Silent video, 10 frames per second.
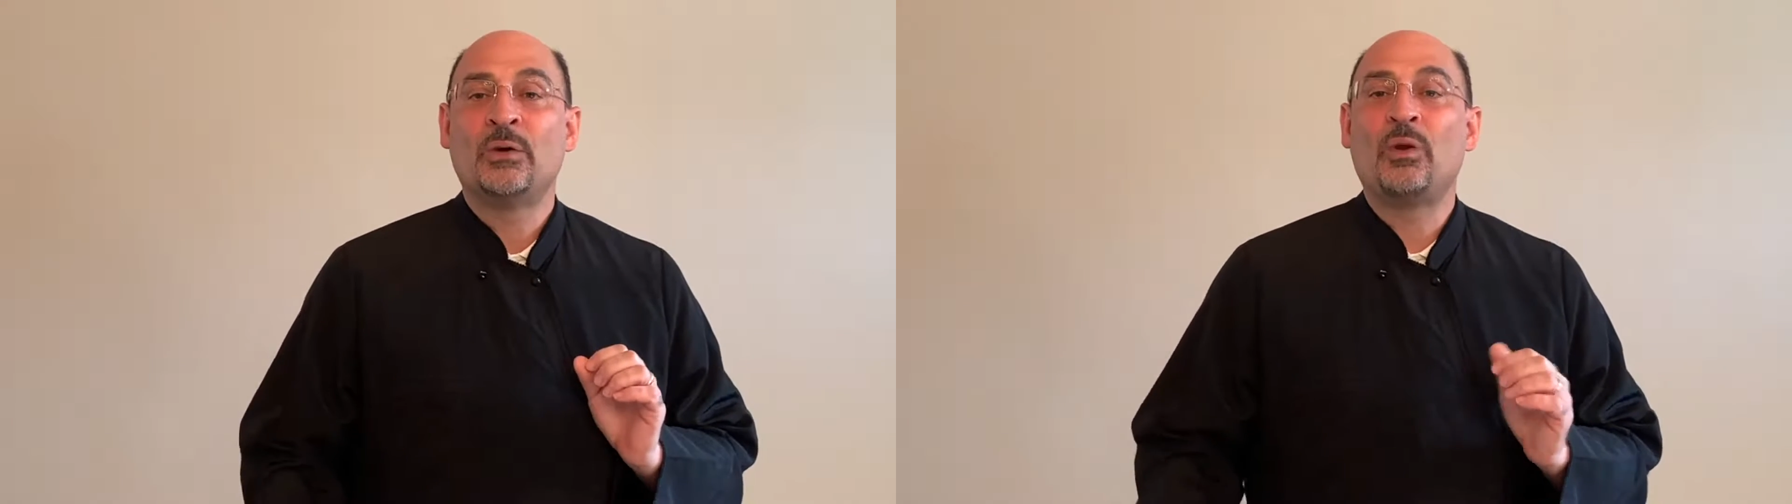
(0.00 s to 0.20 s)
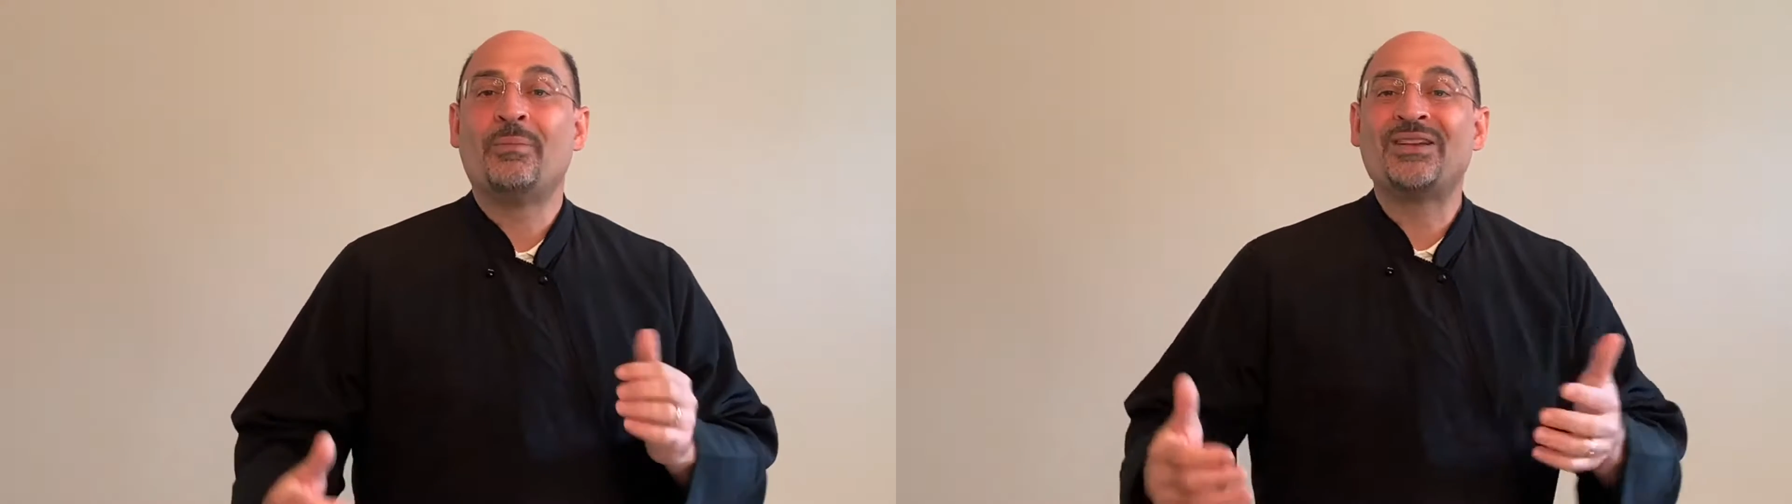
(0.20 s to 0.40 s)

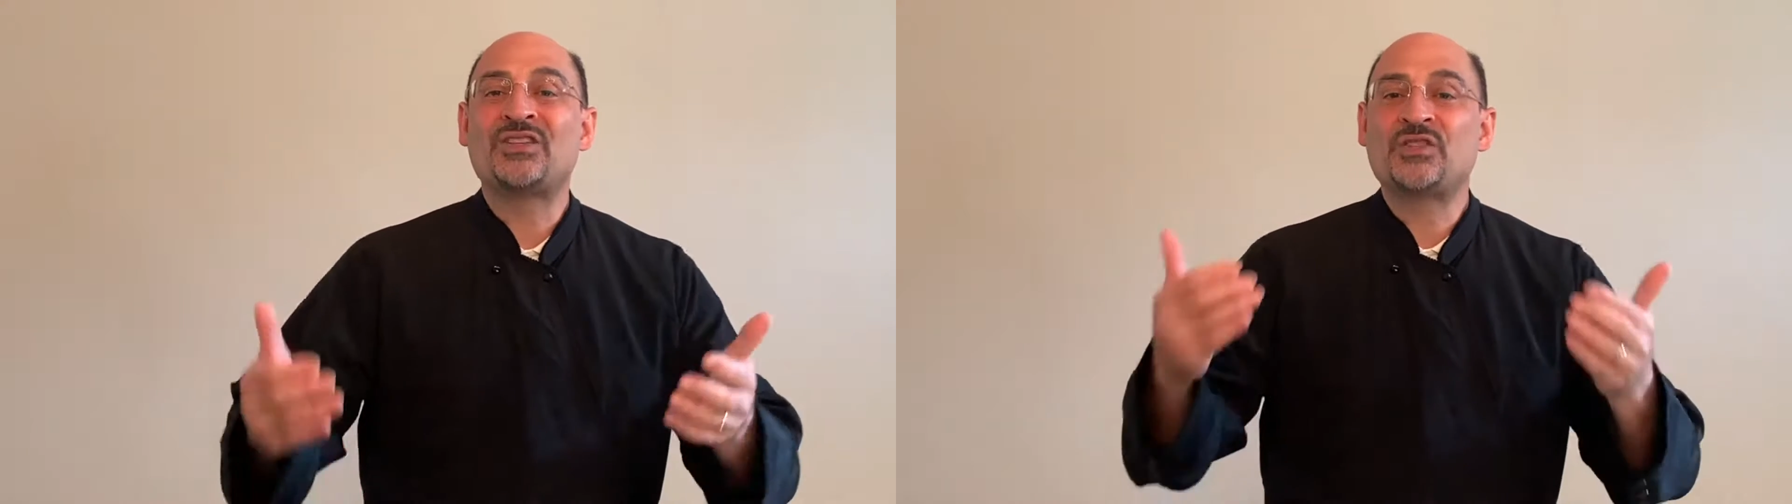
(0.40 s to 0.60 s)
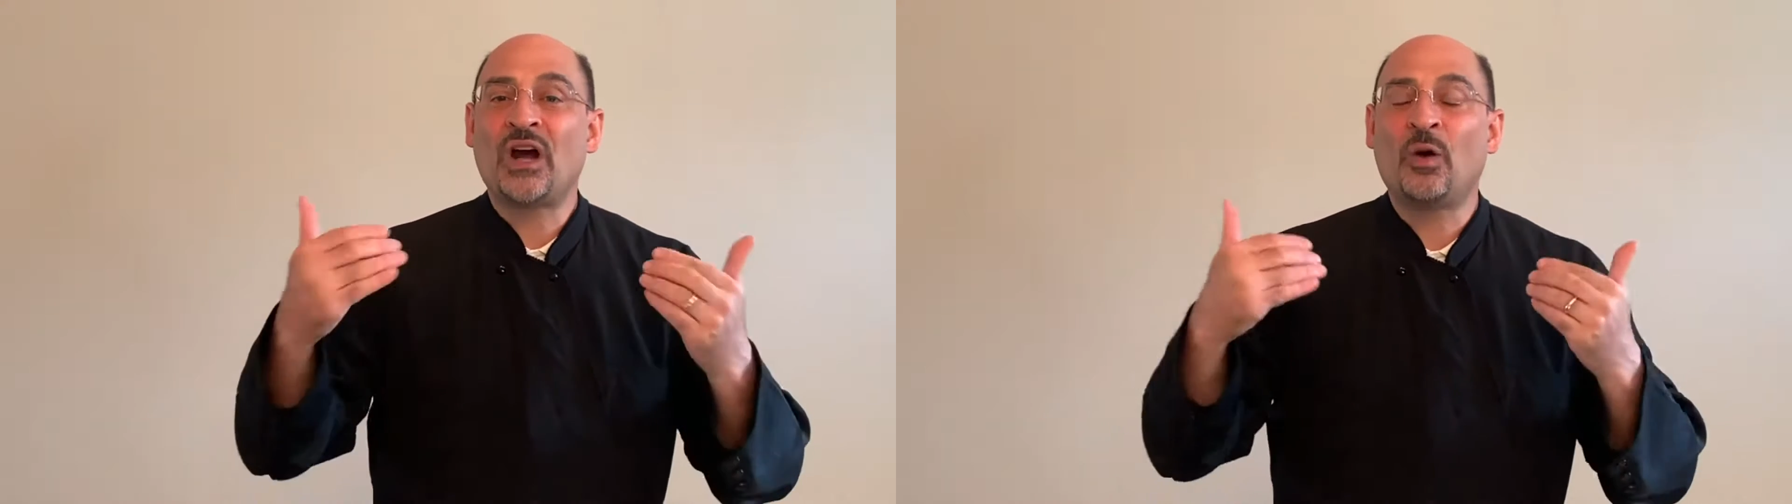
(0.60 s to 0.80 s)
that we
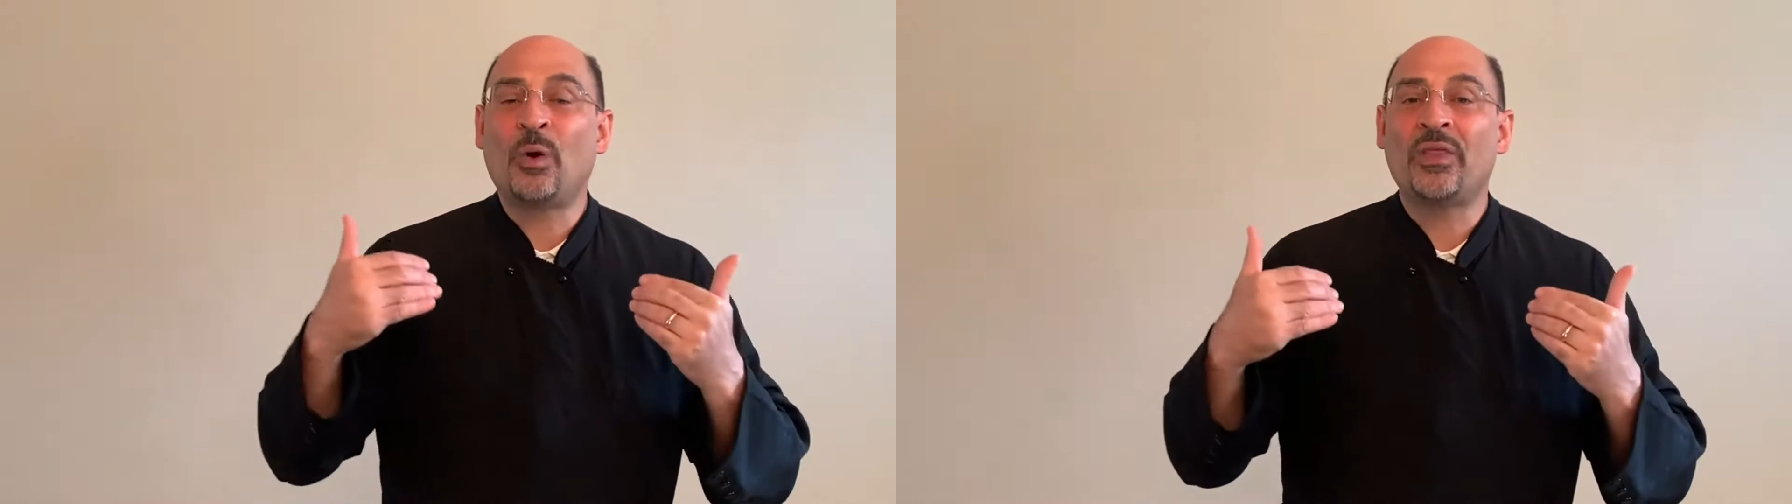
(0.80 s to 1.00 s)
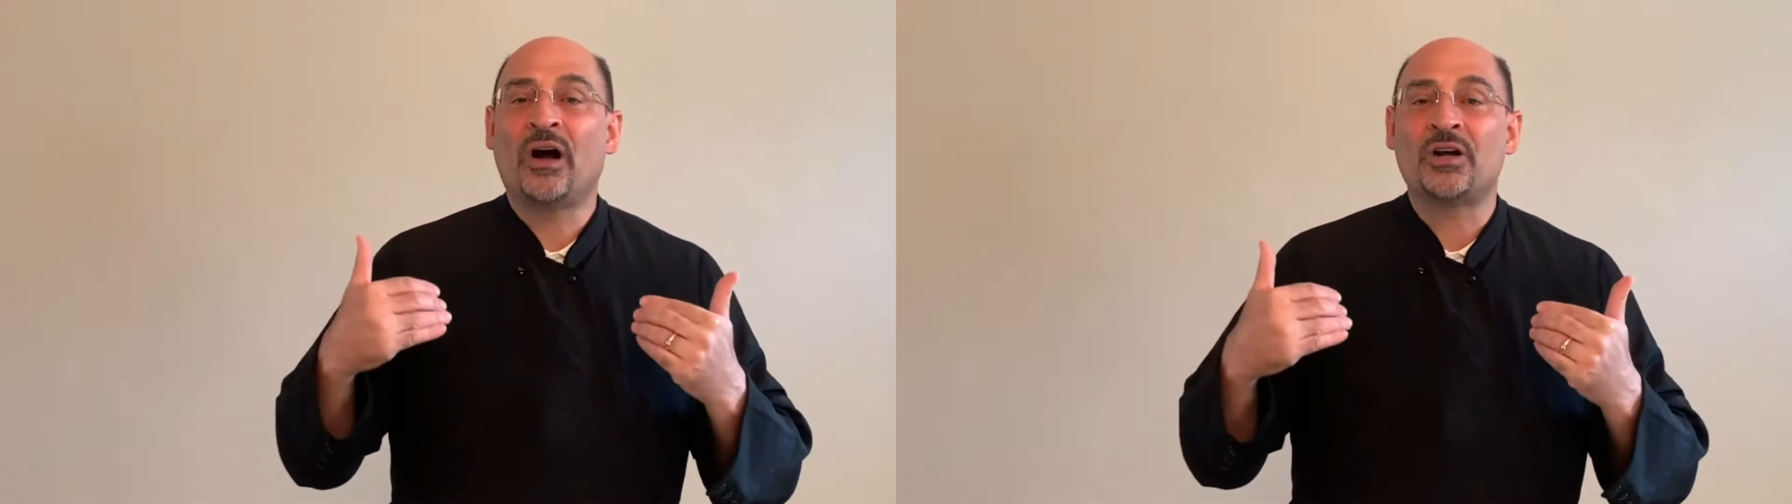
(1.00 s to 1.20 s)
must
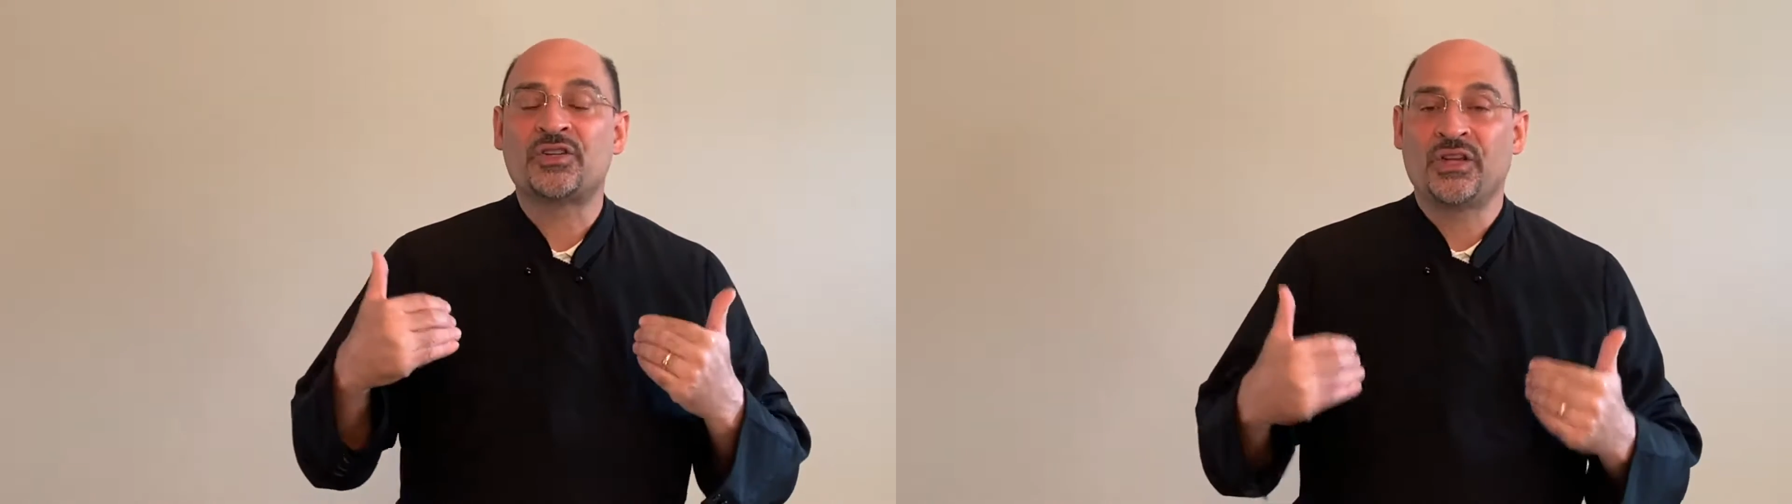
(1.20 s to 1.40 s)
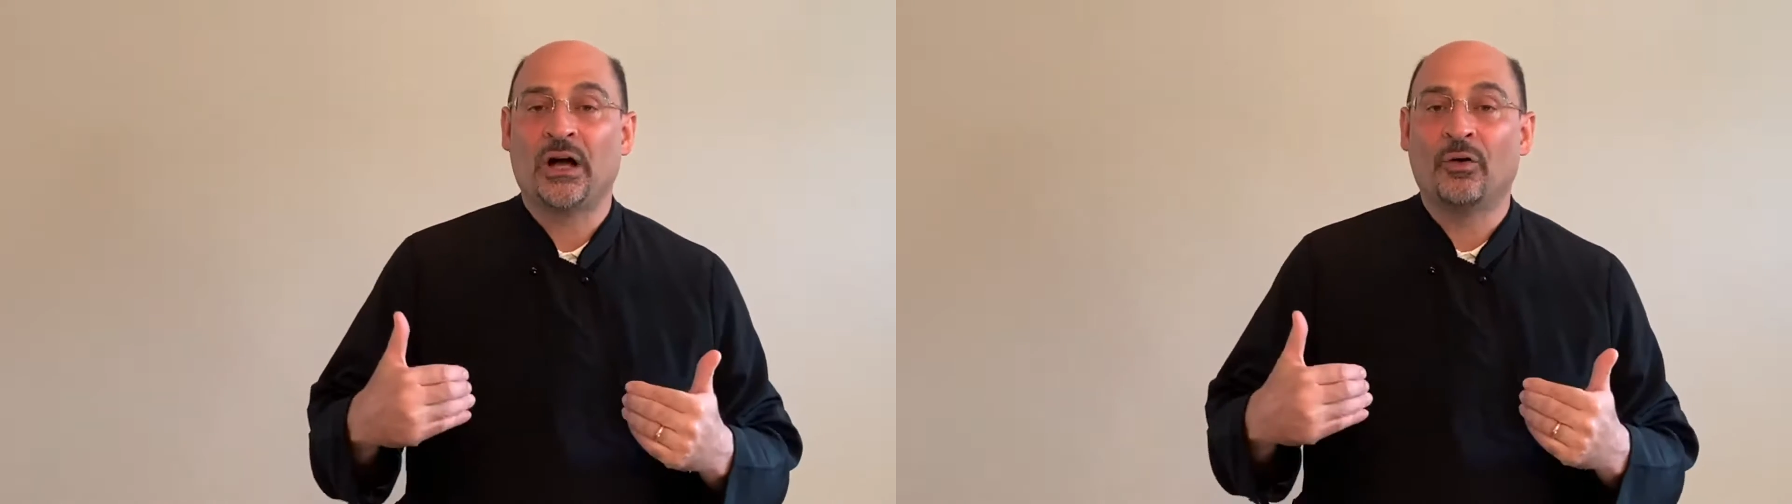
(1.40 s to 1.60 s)
start with
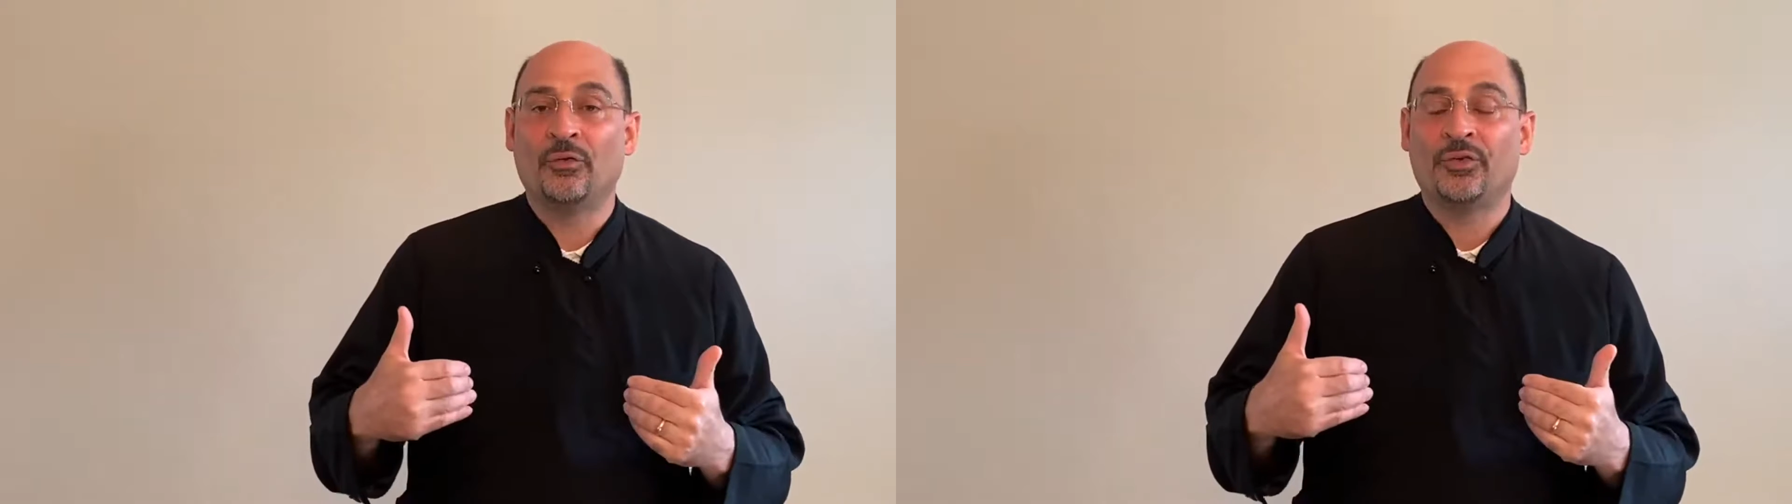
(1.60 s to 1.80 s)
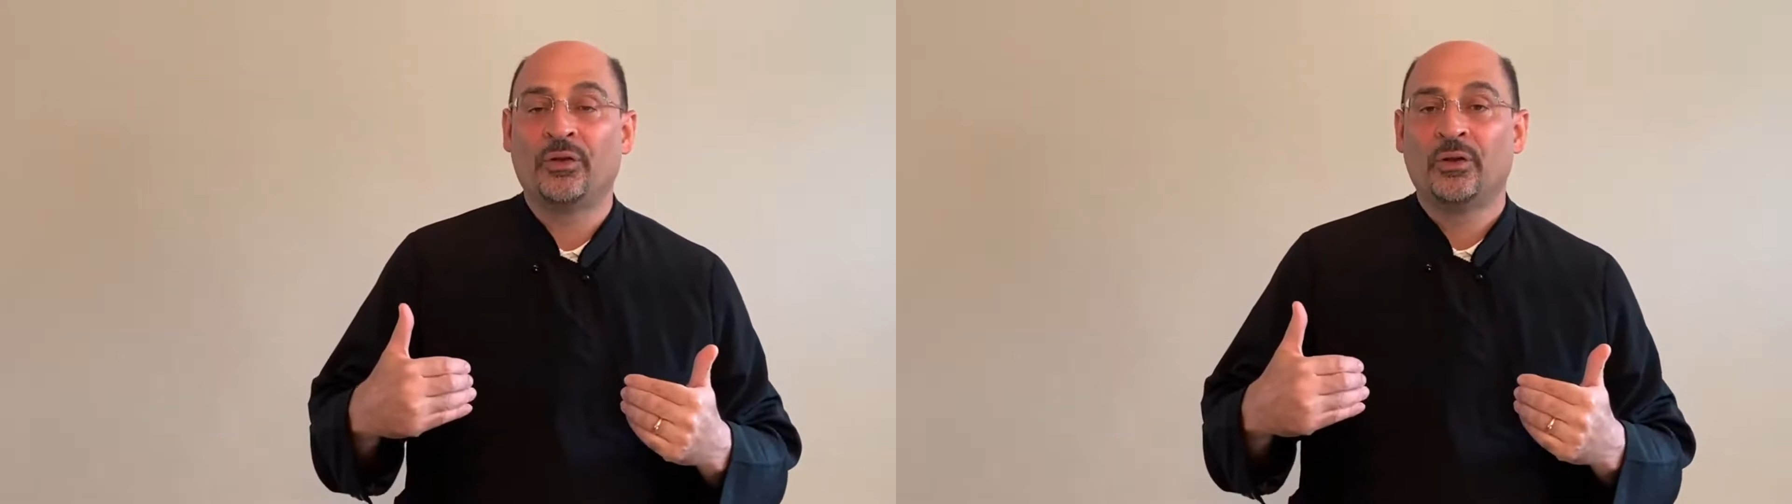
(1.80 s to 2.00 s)

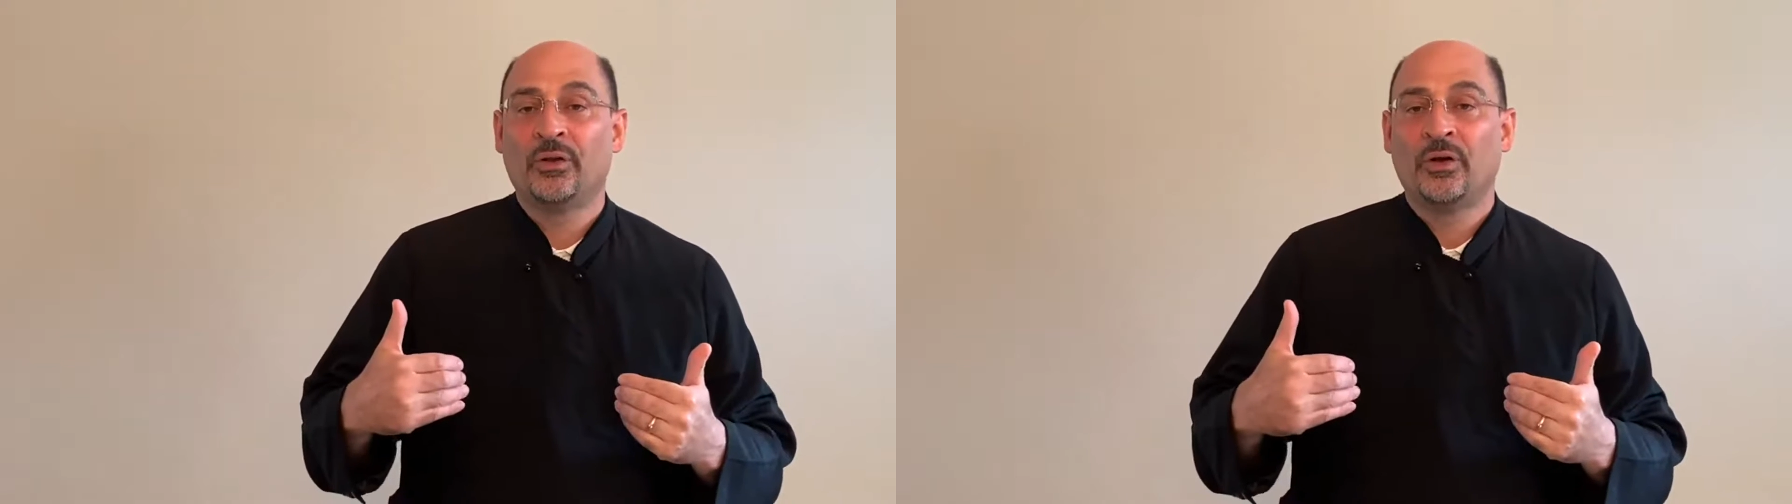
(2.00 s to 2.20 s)
ourselves.